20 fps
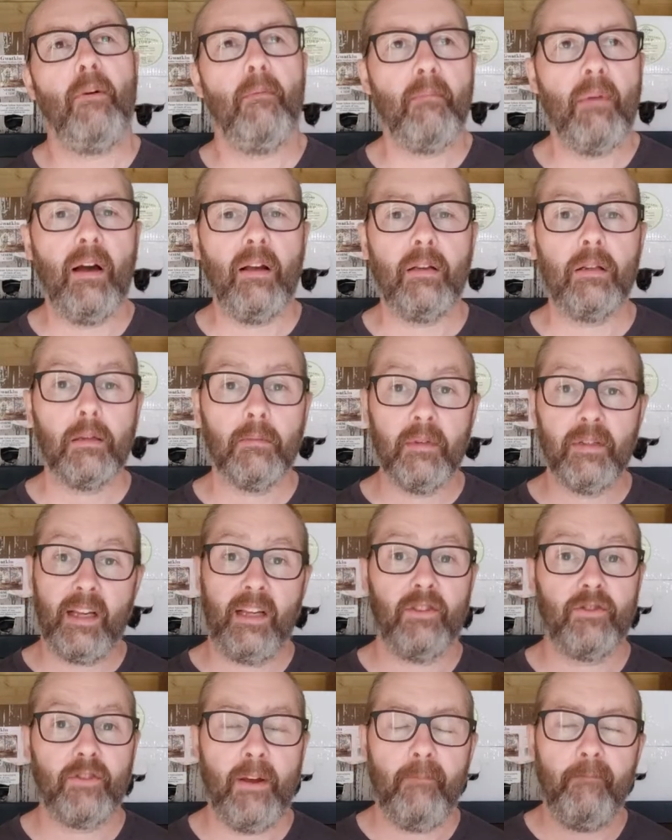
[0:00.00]
from my
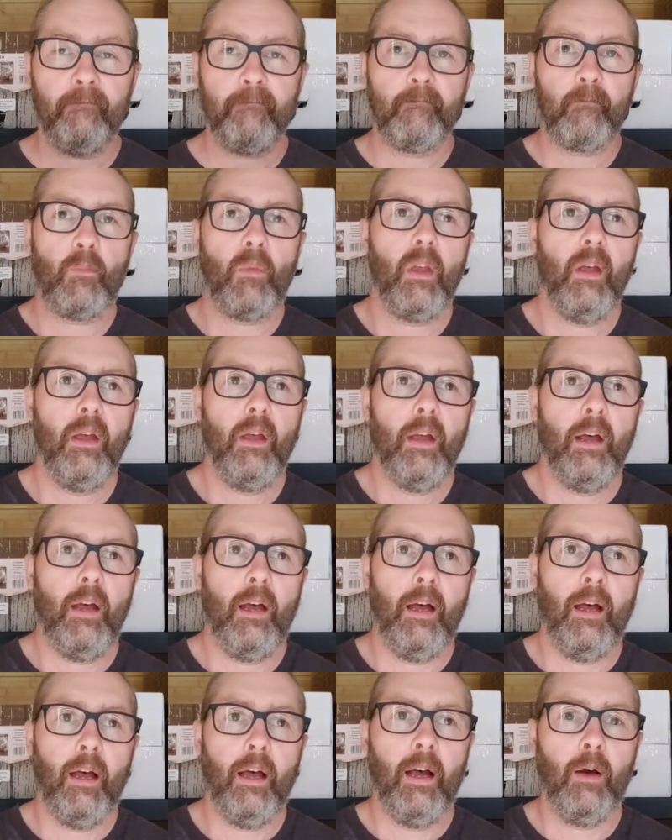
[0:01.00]
Somerset trip,
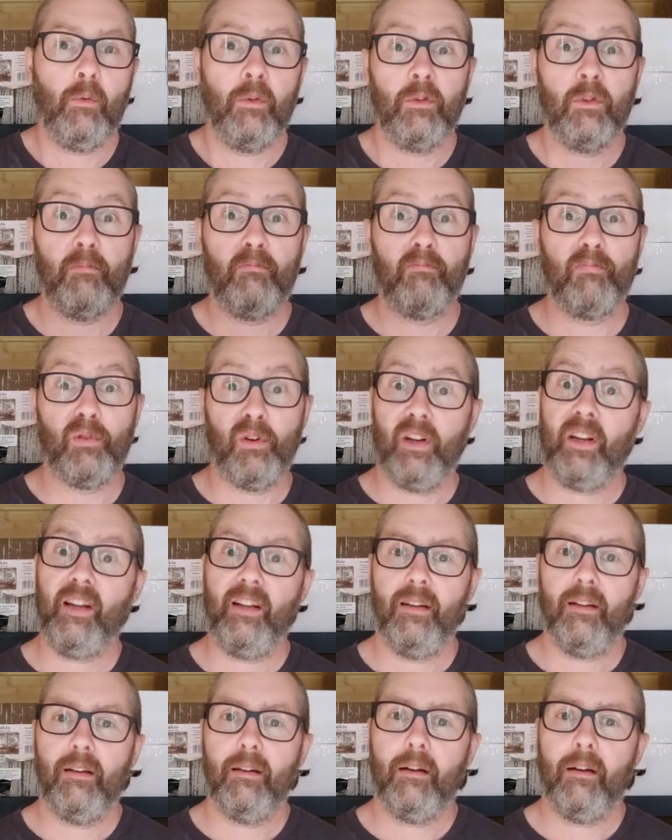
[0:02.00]
which was
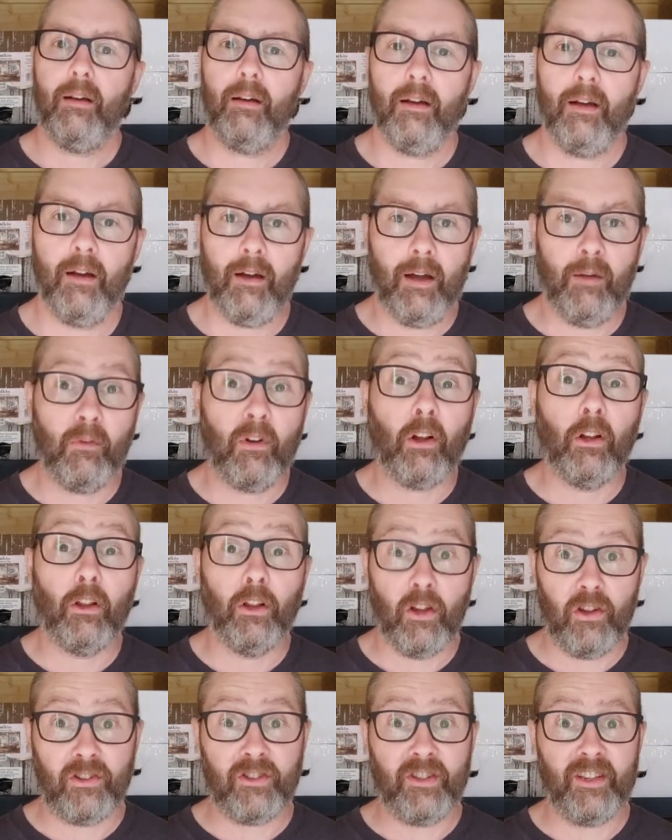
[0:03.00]
brilliant, and we've
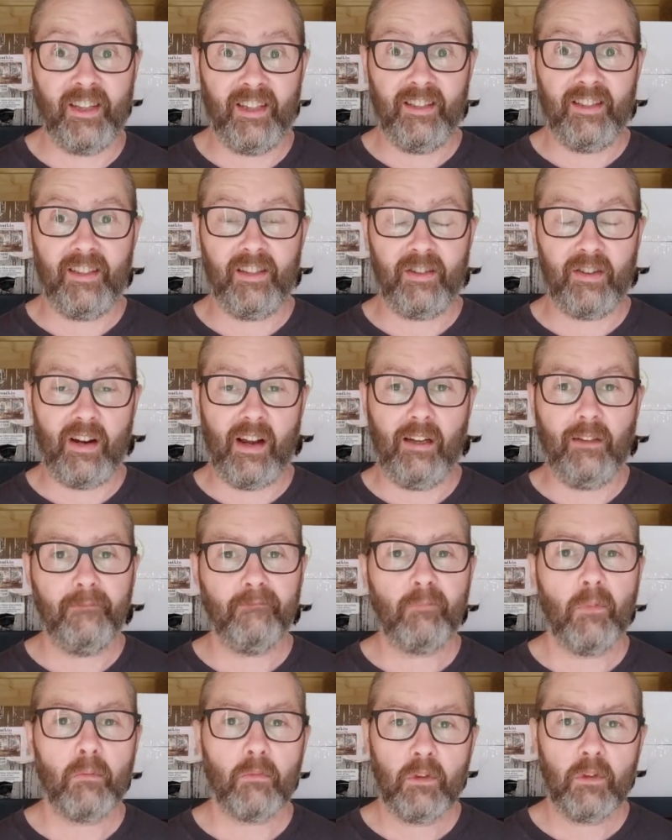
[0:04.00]
got lots of things to try. We're
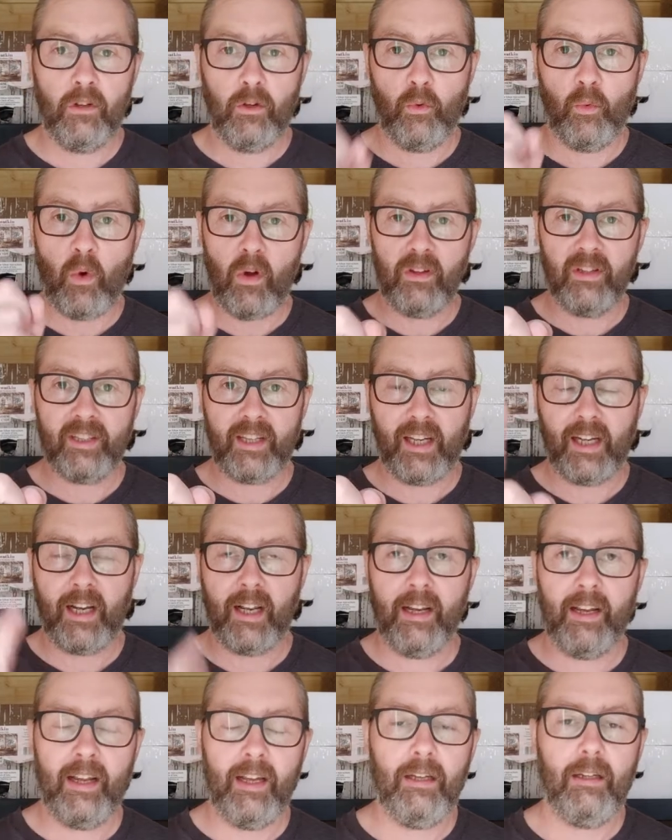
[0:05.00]
going to do one
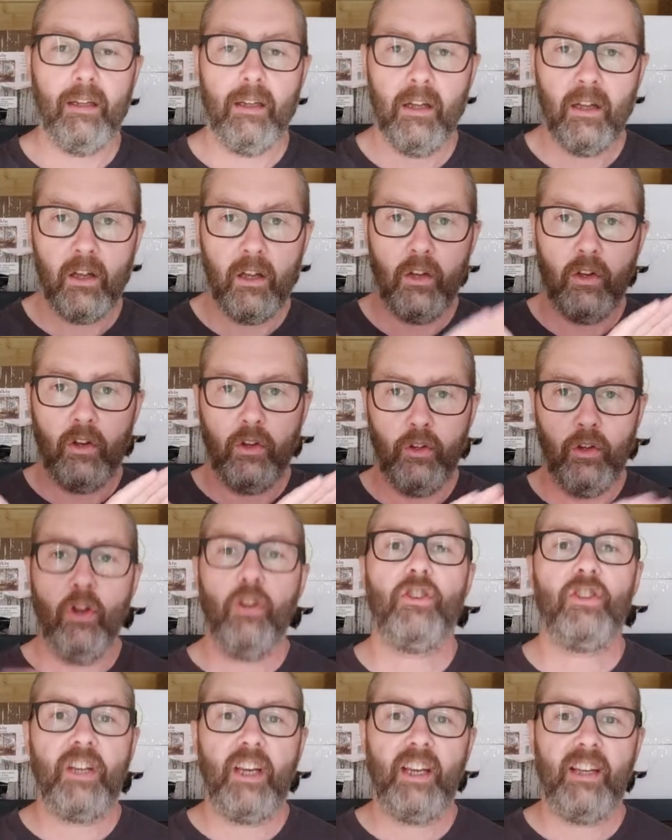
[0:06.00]
cider today,
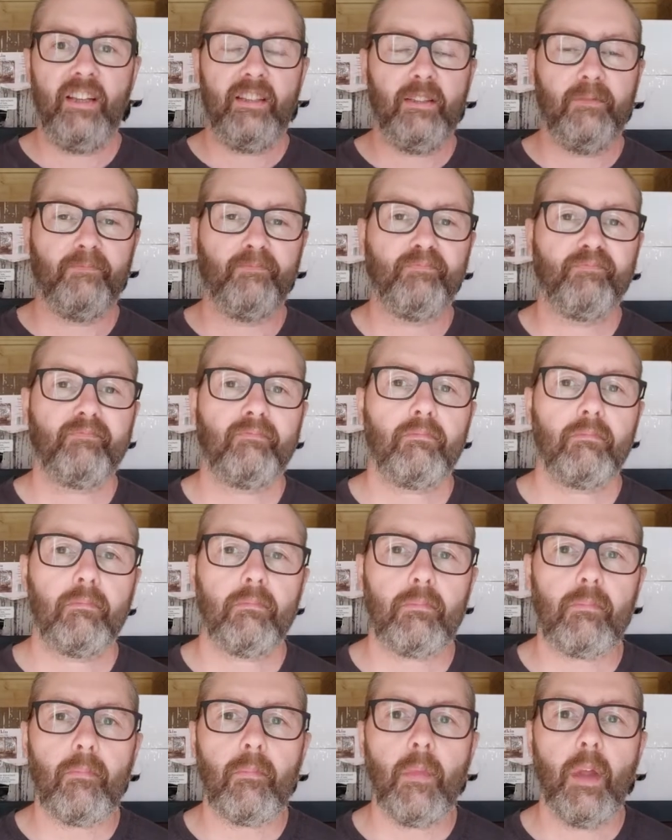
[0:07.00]
no cheese,
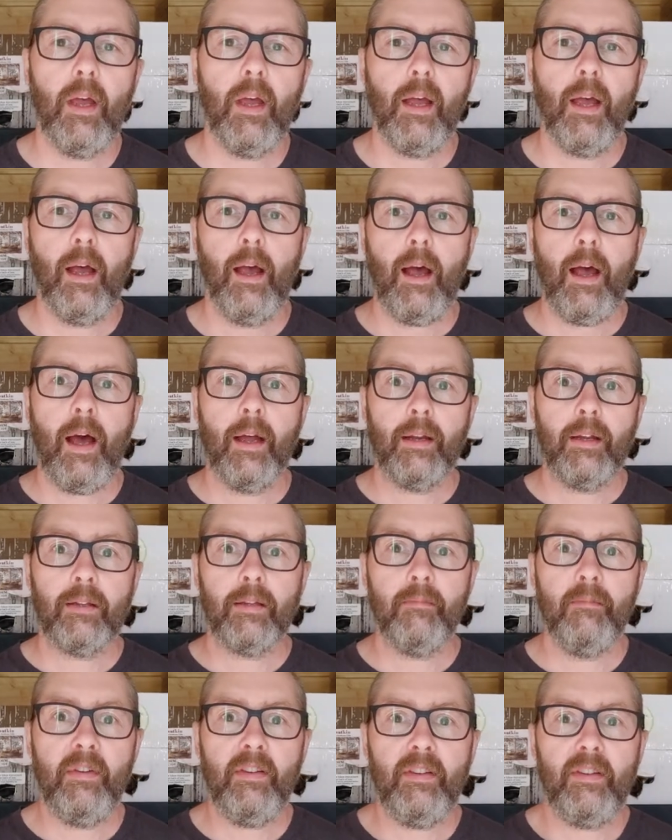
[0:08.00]
and
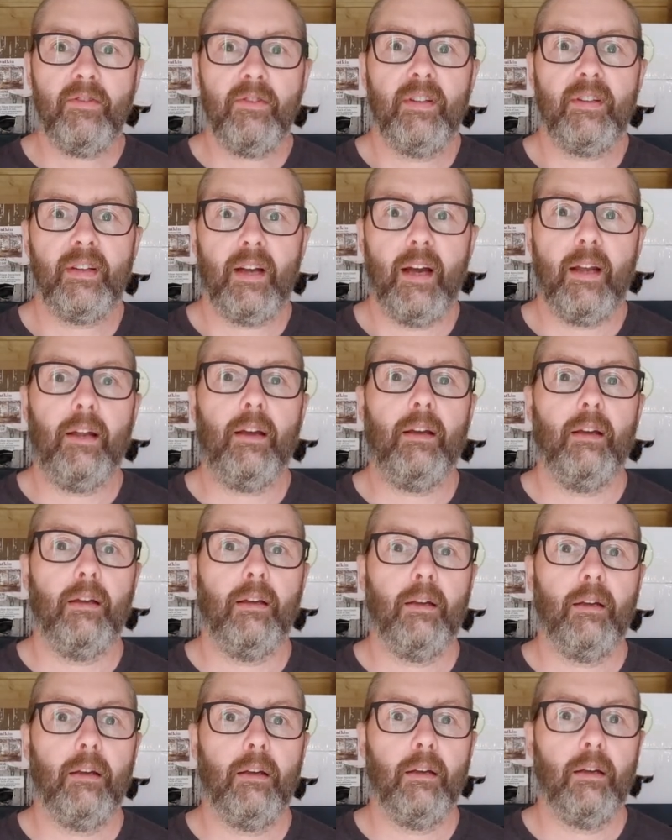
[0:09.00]
it's a mystery cider.
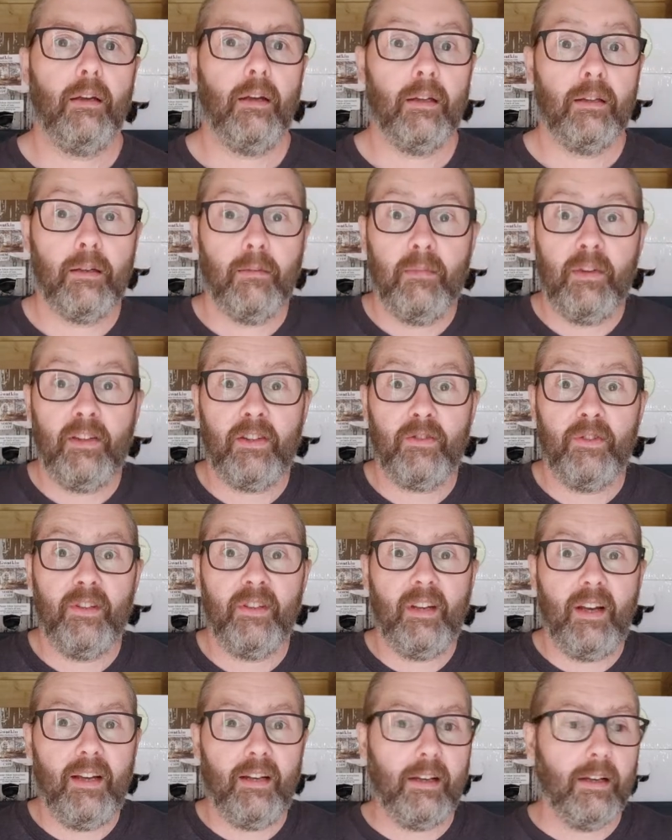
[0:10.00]
It's a mystery
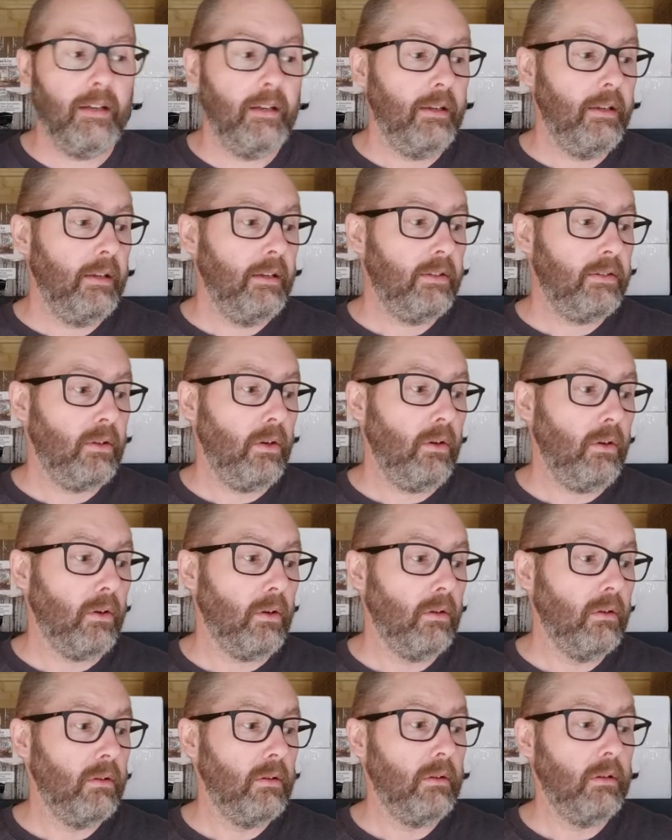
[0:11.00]
cider.
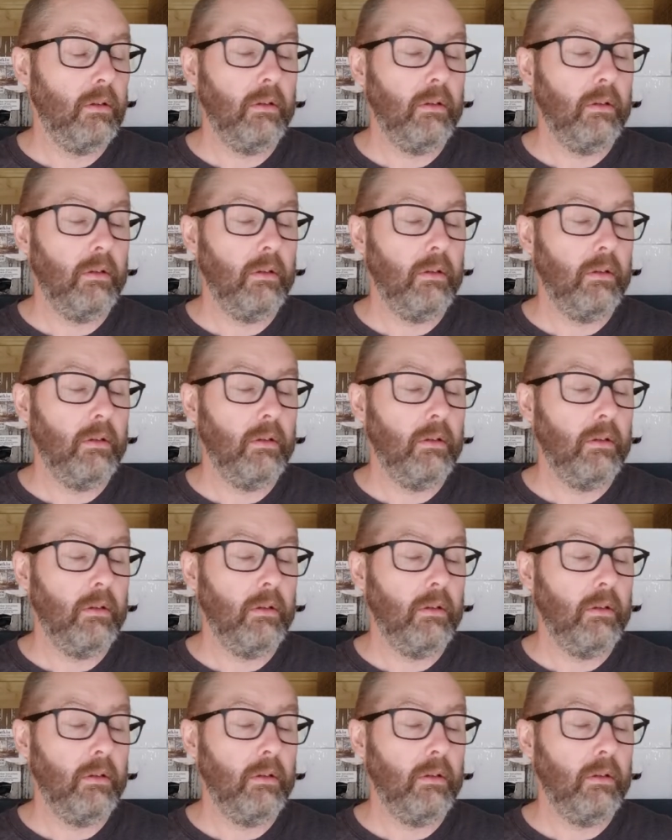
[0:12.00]
So,